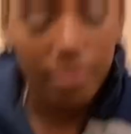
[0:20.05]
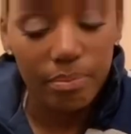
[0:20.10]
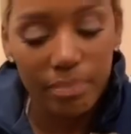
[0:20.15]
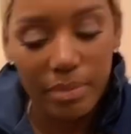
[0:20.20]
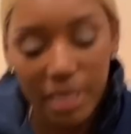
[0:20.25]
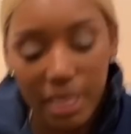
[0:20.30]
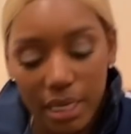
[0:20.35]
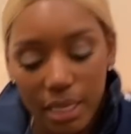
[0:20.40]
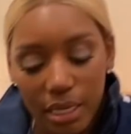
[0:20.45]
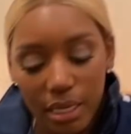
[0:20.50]

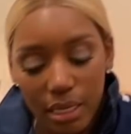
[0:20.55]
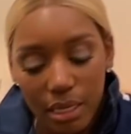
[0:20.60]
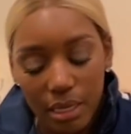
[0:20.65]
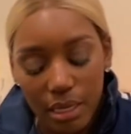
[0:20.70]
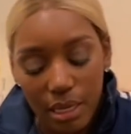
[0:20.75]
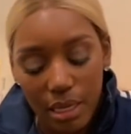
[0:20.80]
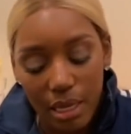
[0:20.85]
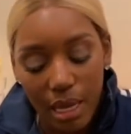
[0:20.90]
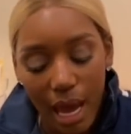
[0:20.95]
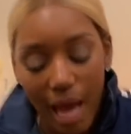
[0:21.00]
me,
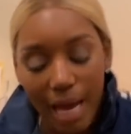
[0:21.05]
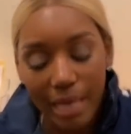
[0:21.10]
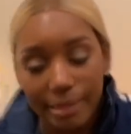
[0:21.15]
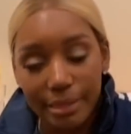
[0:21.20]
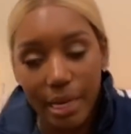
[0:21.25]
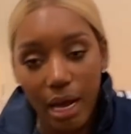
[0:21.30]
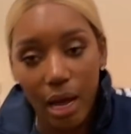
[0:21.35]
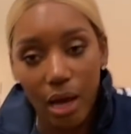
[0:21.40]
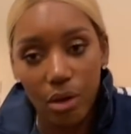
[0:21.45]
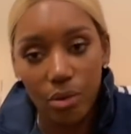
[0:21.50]
our
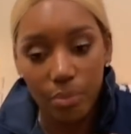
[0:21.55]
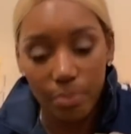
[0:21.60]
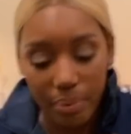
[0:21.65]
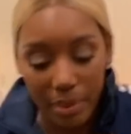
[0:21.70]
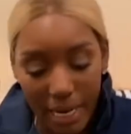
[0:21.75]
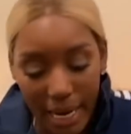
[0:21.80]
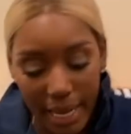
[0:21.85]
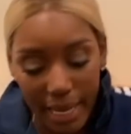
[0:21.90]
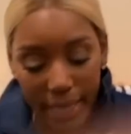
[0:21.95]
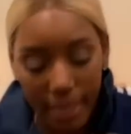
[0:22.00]
dog
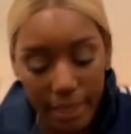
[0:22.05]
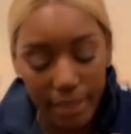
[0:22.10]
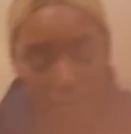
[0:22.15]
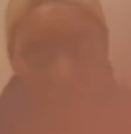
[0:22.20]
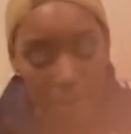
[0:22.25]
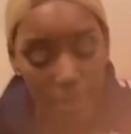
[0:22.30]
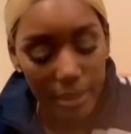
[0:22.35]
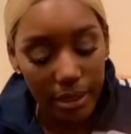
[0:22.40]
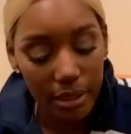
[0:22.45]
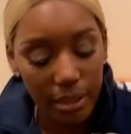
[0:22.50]
Player,
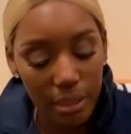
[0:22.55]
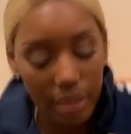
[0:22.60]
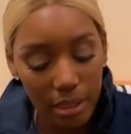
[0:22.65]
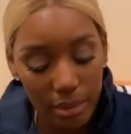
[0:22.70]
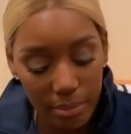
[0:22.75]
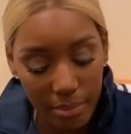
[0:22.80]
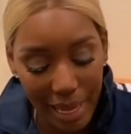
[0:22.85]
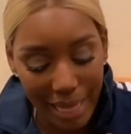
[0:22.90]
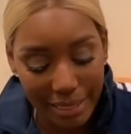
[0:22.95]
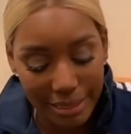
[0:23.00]

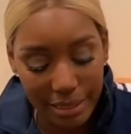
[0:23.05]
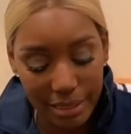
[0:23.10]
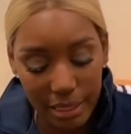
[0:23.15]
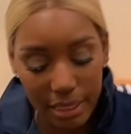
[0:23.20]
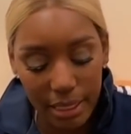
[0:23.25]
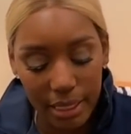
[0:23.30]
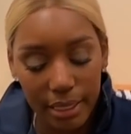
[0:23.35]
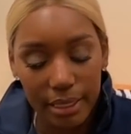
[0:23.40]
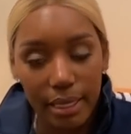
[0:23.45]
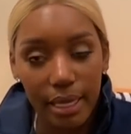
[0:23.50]
my
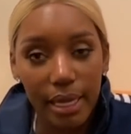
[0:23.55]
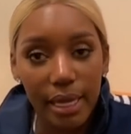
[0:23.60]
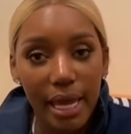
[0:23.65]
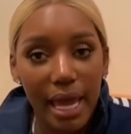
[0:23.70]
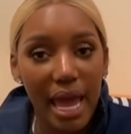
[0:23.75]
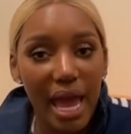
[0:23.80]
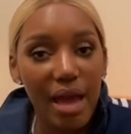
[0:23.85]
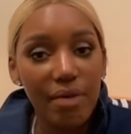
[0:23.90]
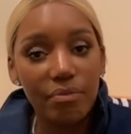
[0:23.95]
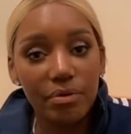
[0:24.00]
son,
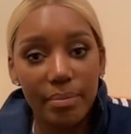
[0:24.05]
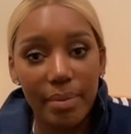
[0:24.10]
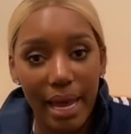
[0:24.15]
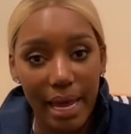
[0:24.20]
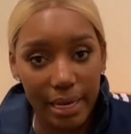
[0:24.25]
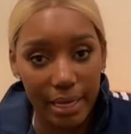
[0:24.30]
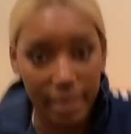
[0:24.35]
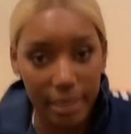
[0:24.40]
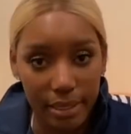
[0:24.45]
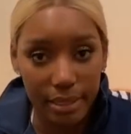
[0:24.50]

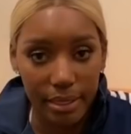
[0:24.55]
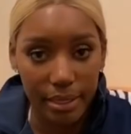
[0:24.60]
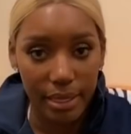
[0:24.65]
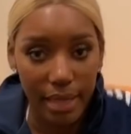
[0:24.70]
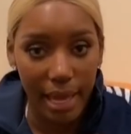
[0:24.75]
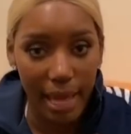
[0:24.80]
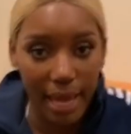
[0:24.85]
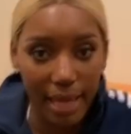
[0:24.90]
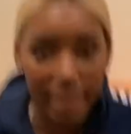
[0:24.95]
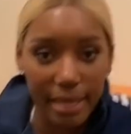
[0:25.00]
everybody
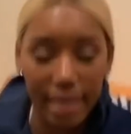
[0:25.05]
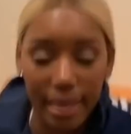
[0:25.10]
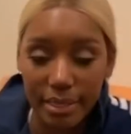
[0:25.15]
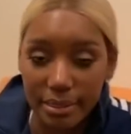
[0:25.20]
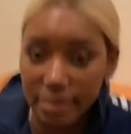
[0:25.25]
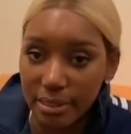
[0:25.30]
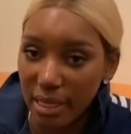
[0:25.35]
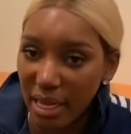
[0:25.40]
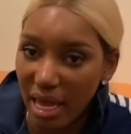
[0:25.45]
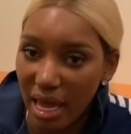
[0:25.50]
had
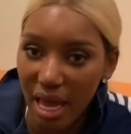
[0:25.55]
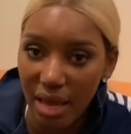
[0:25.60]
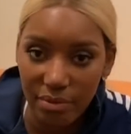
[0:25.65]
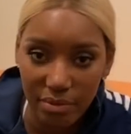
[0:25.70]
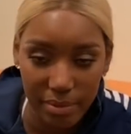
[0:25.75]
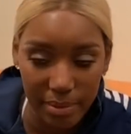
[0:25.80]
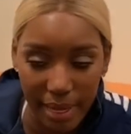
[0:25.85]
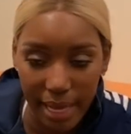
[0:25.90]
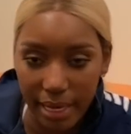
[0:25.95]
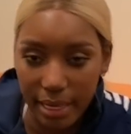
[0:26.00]
cancer,
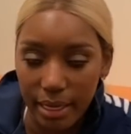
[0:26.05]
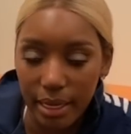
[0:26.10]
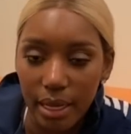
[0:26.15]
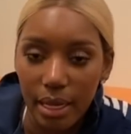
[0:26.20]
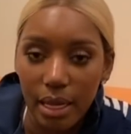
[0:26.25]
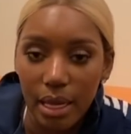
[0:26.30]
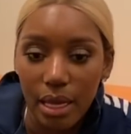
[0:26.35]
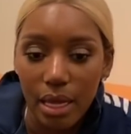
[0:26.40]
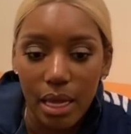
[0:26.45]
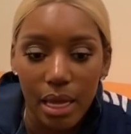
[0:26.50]
everybody.
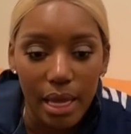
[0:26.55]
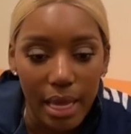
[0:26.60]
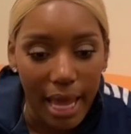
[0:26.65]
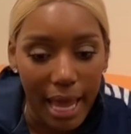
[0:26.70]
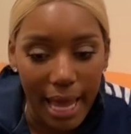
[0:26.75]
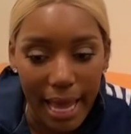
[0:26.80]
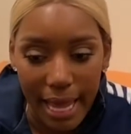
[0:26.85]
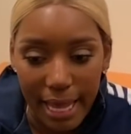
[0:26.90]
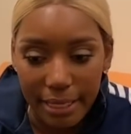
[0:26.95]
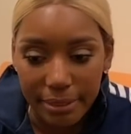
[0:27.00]

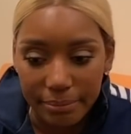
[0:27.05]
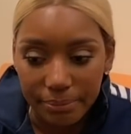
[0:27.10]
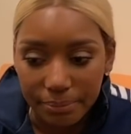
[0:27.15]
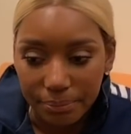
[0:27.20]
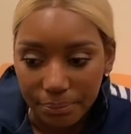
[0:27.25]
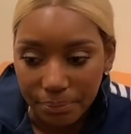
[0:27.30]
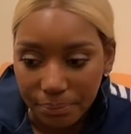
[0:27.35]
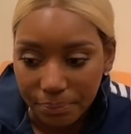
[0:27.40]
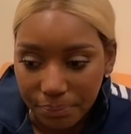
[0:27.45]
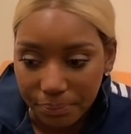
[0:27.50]
And